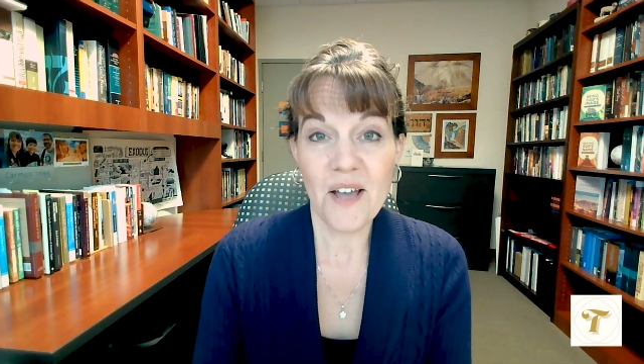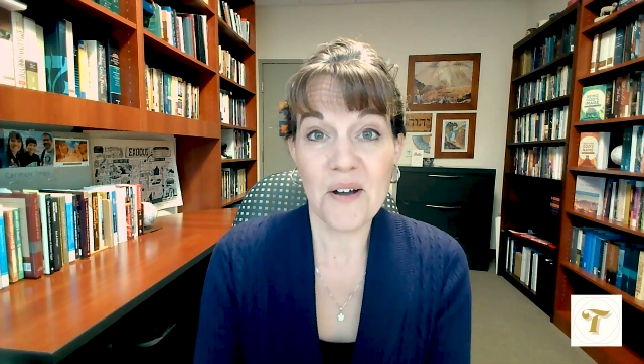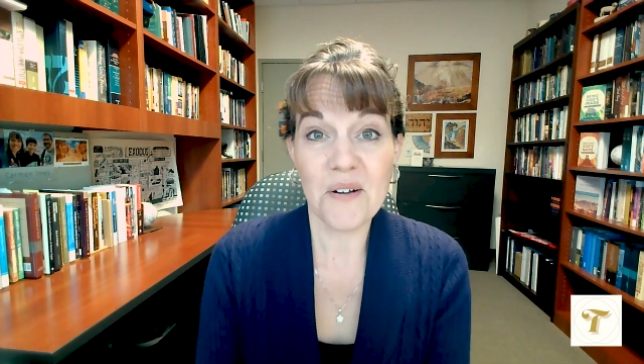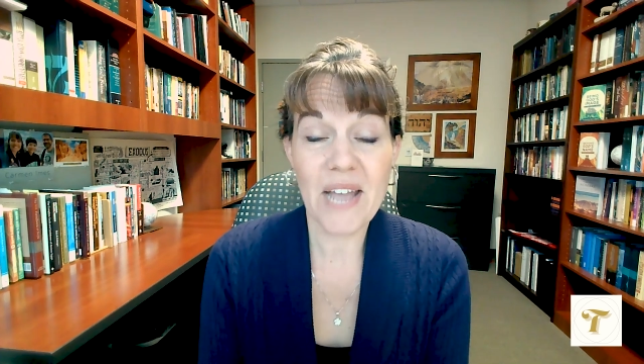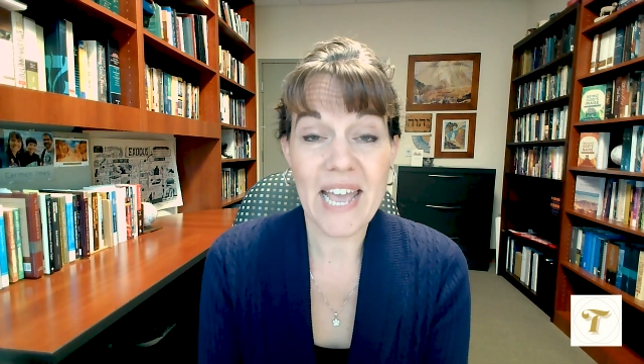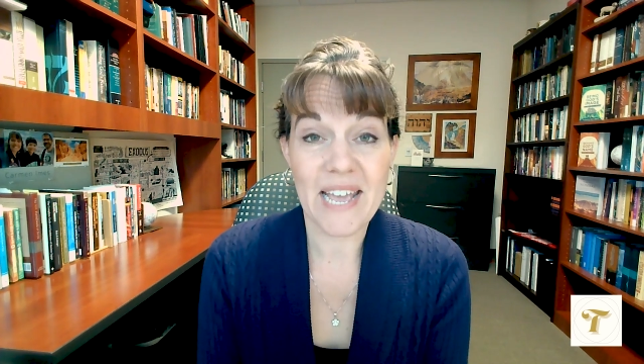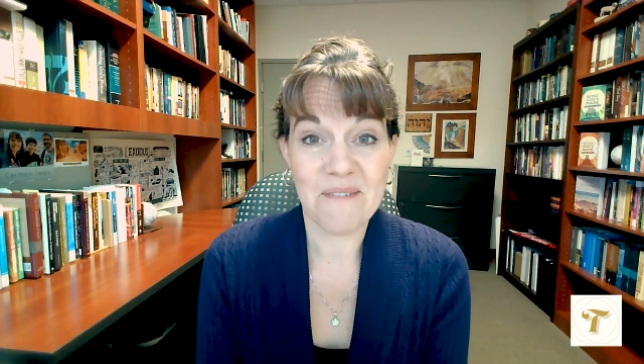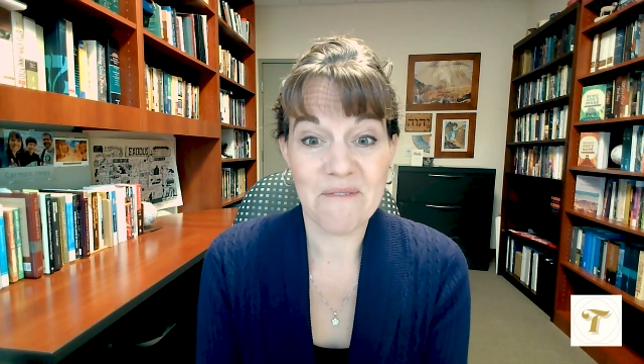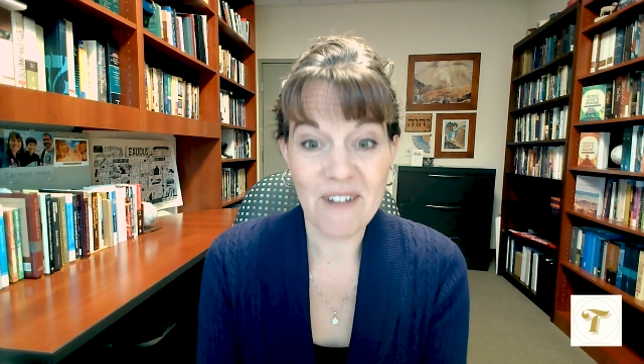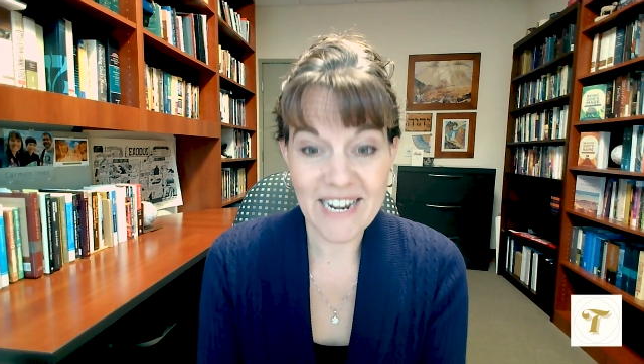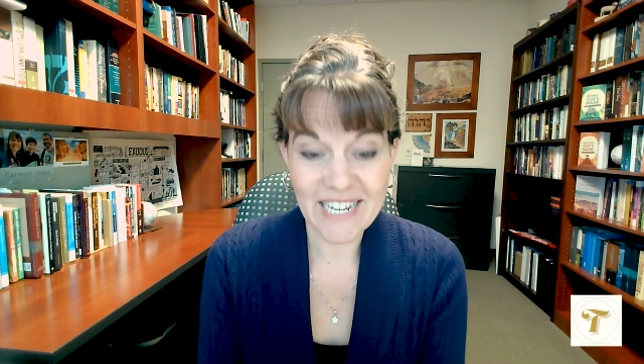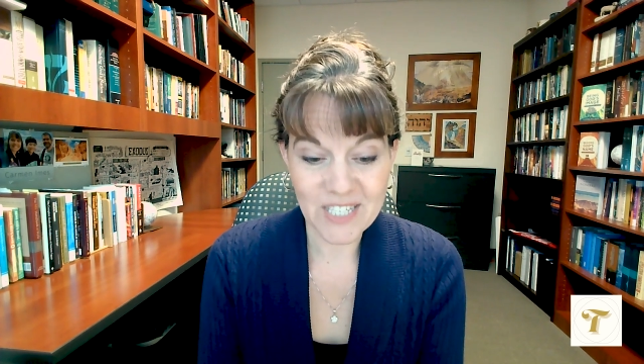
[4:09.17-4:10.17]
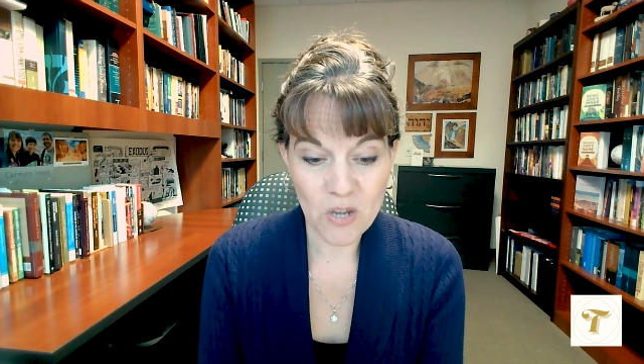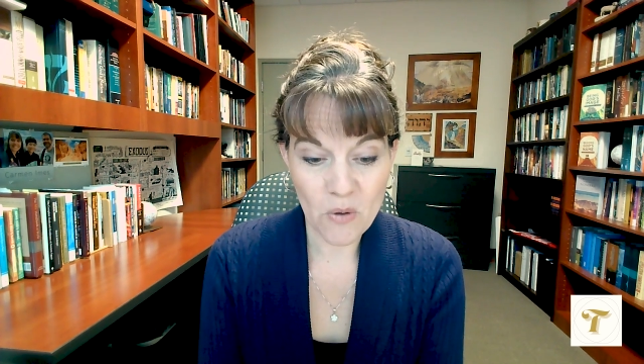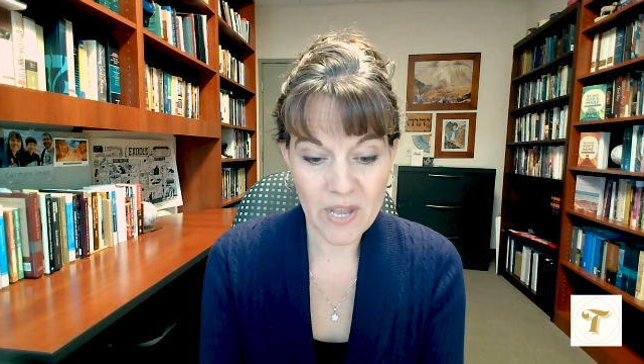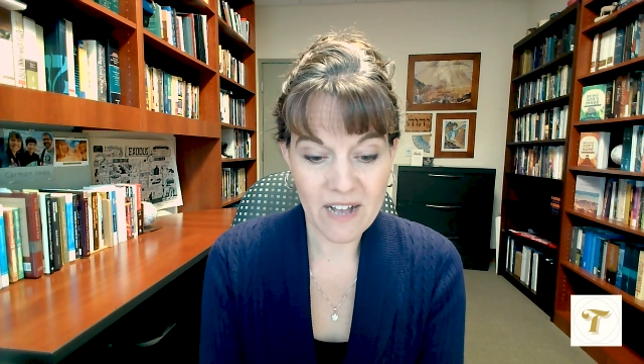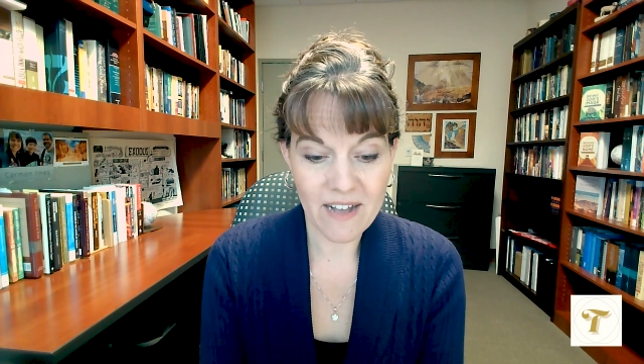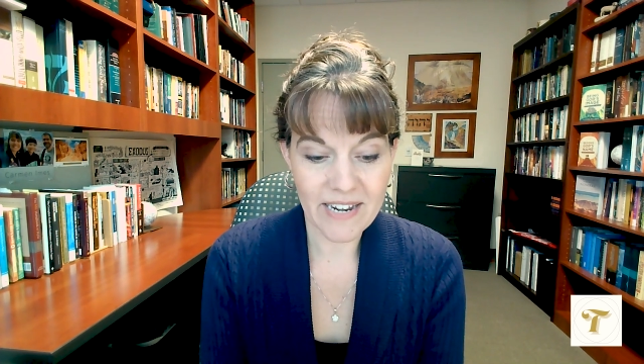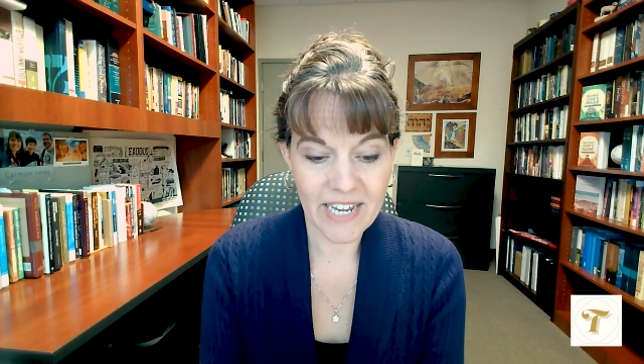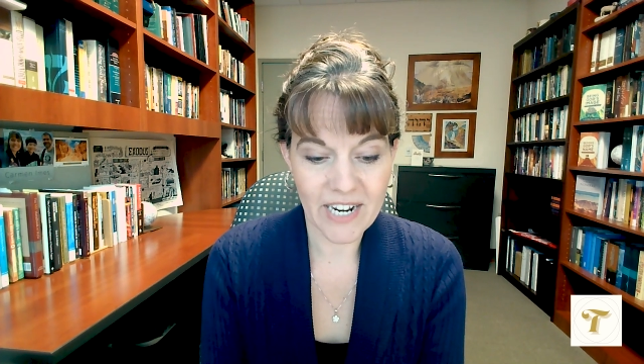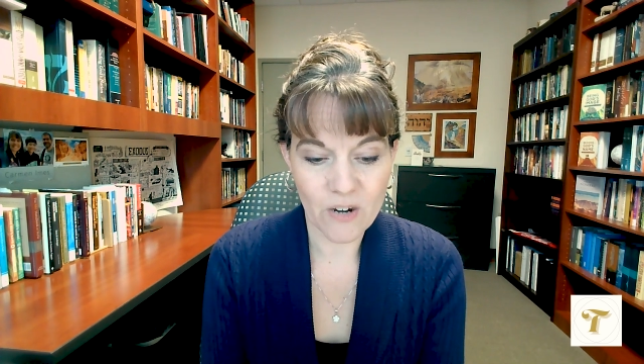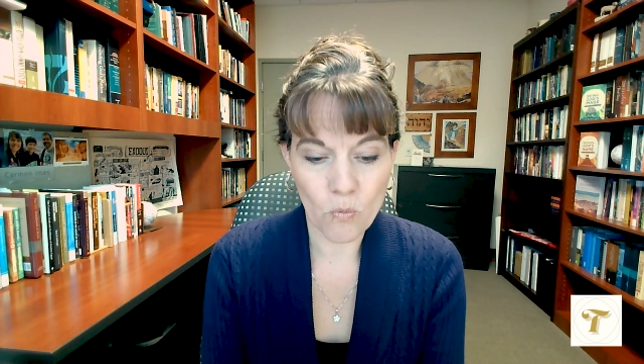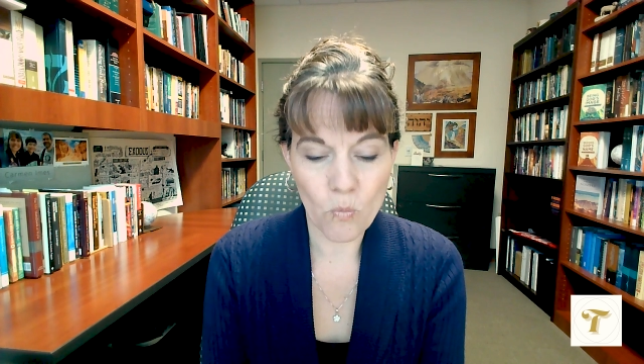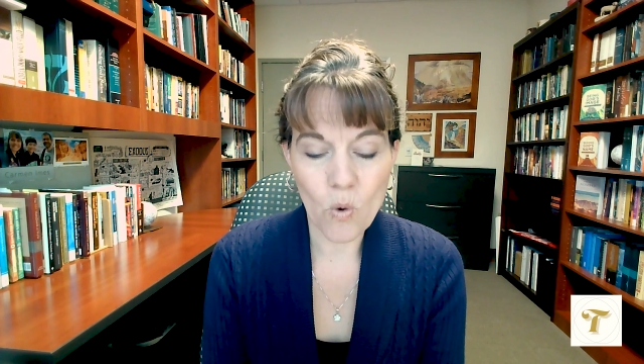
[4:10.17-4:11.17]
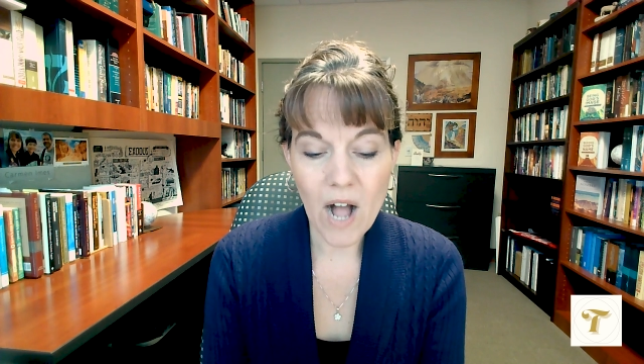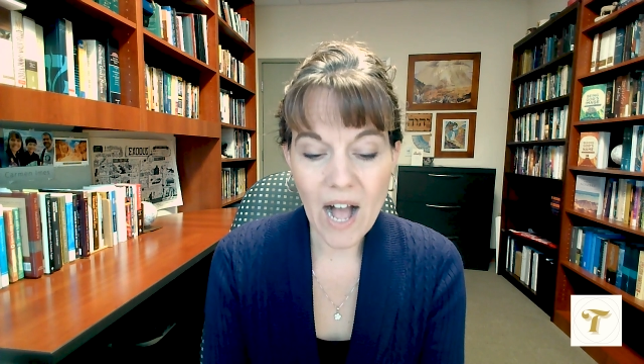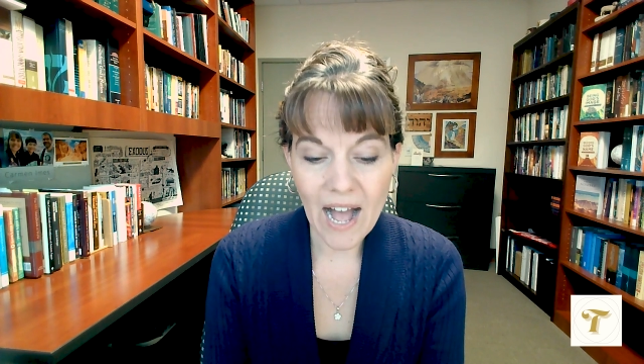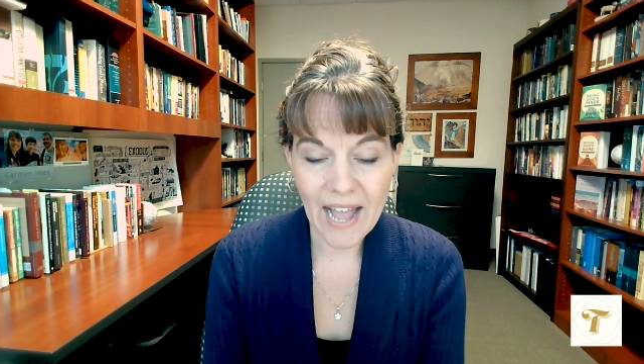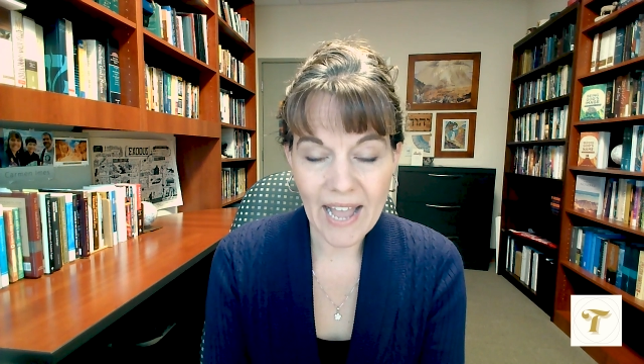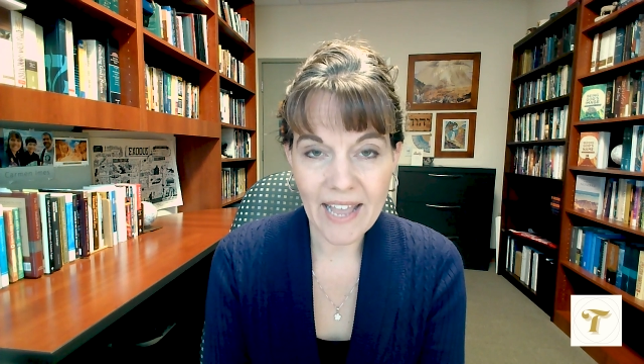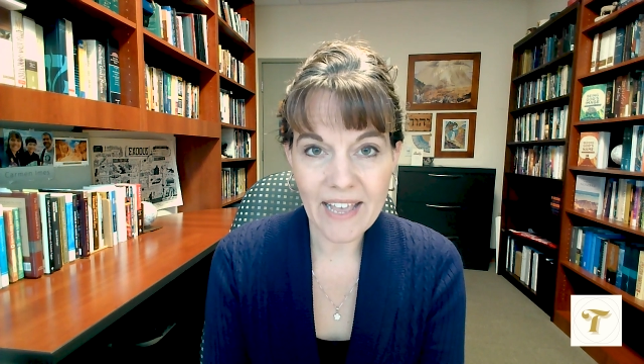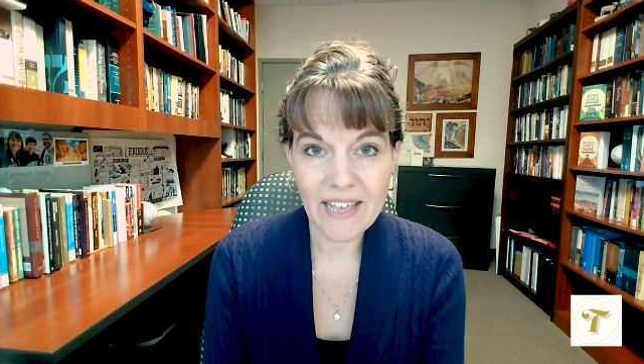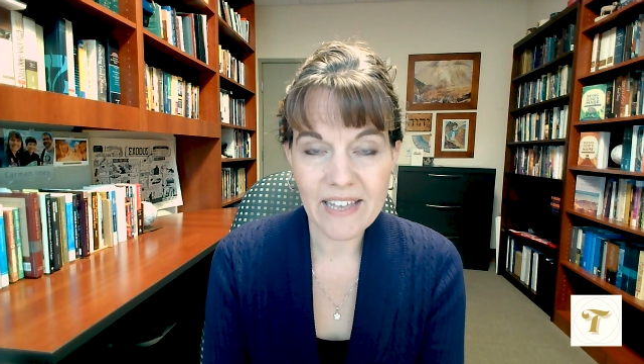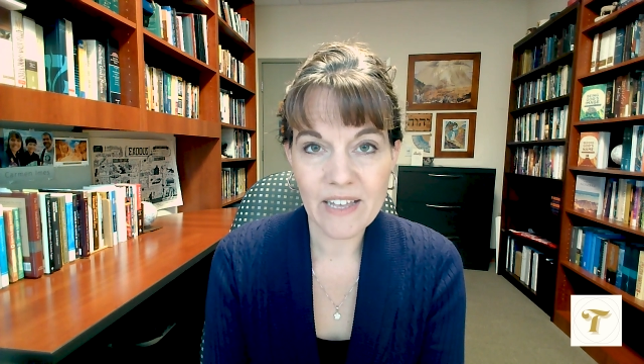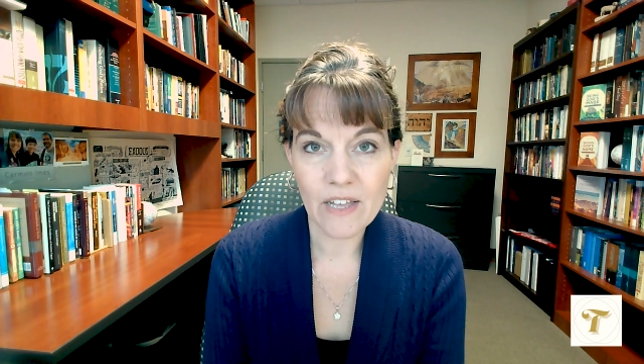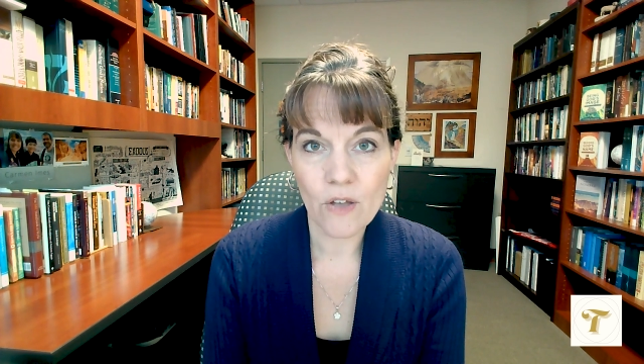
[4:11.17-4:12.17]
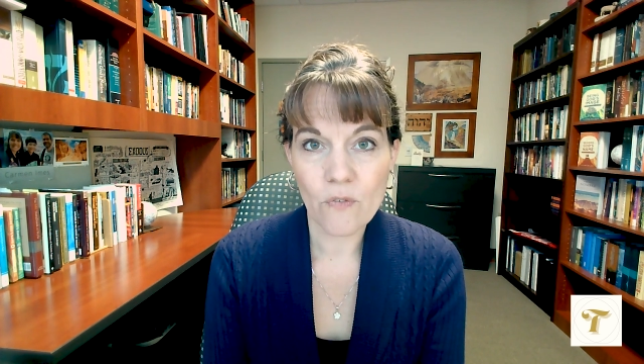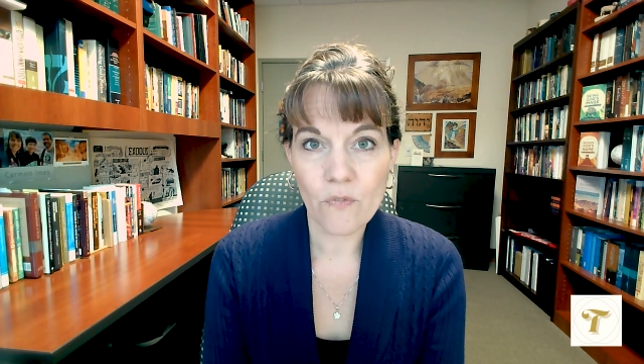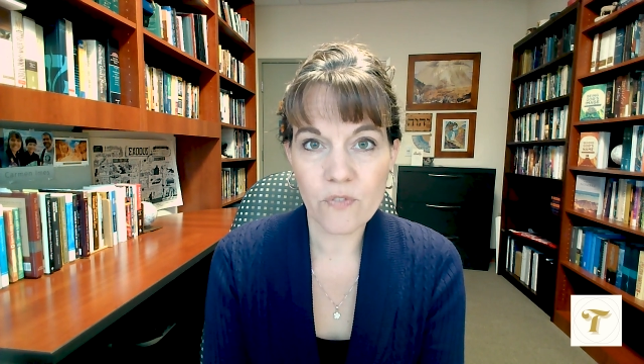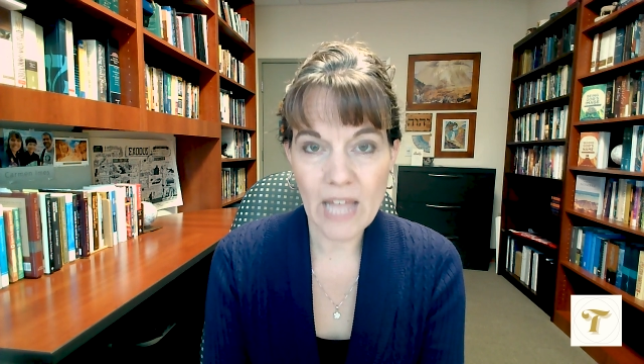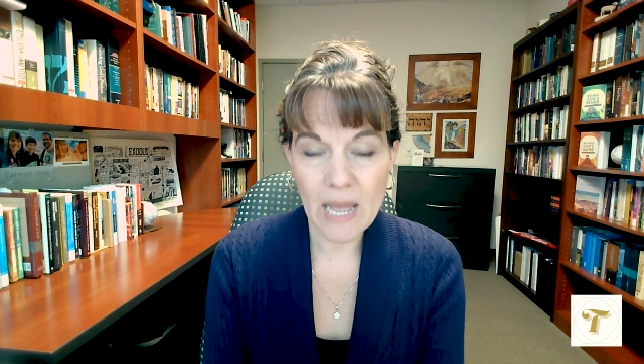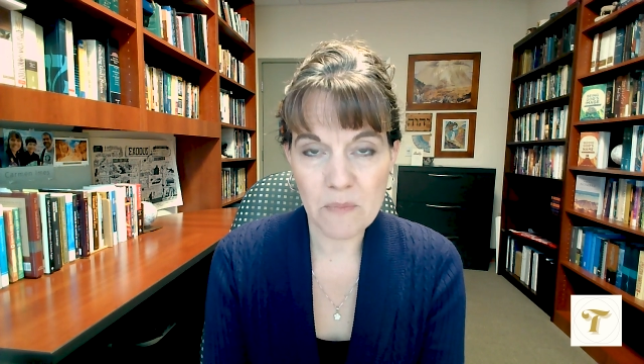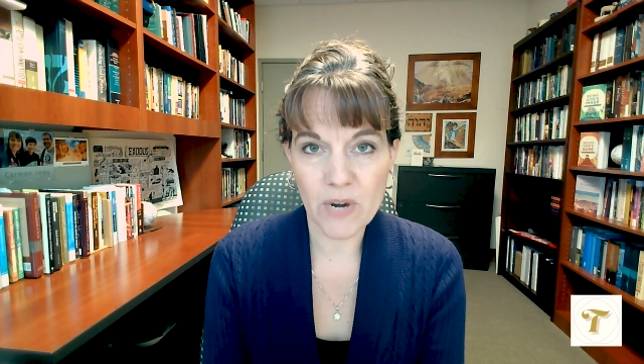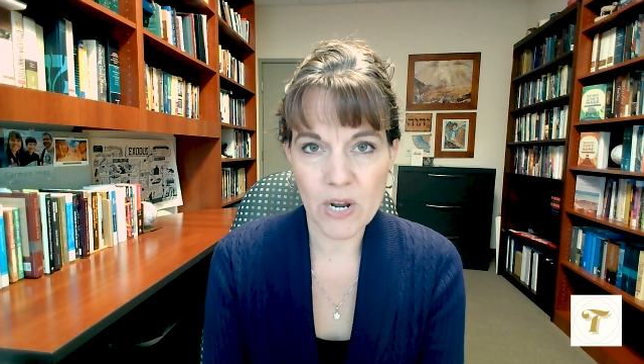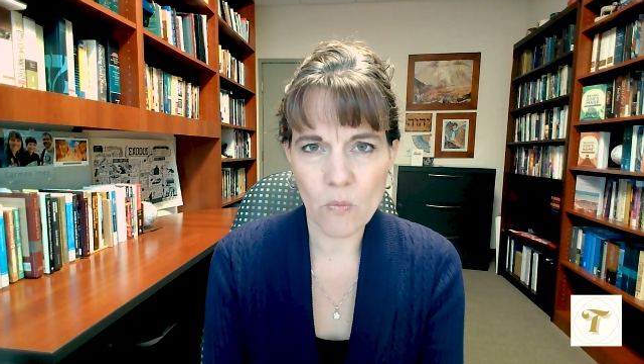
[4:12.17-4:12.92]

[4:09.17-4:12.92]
Okay, what is going on here? Why flatbread?